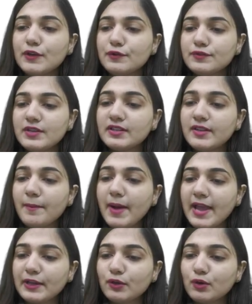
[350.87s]
using the
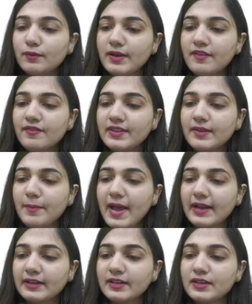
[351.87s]
microwave and the
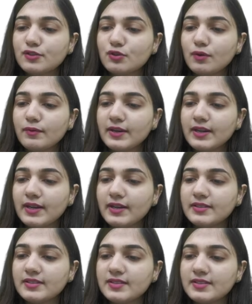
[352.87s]
magnets over
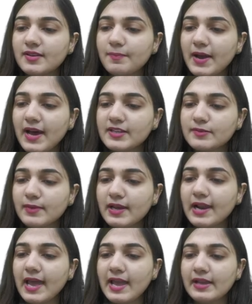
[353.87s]
here. This is the
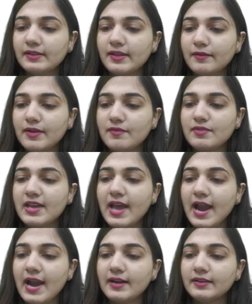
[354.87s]
plasma like the way we
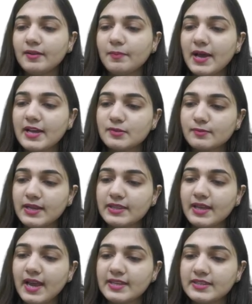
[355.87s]
had the plasma
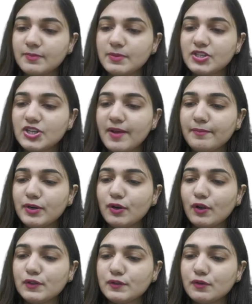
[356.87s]
in the ICP
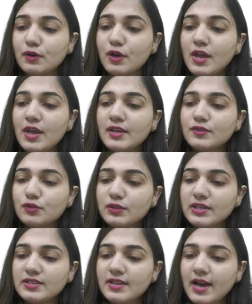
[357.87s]
chamber also. So
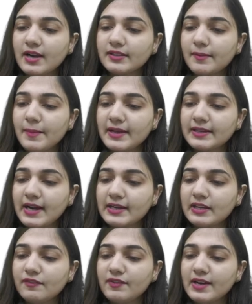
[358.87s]
these are the
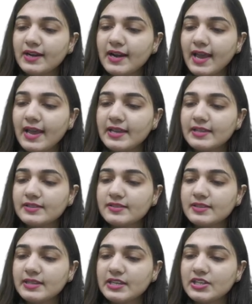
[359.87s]
magnetic field
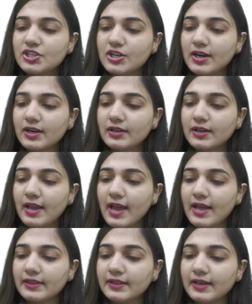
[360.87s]
lines, E-chunk,
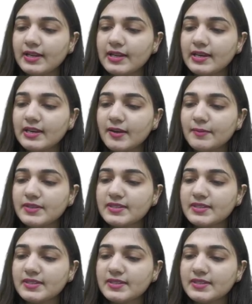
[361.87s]
and the helium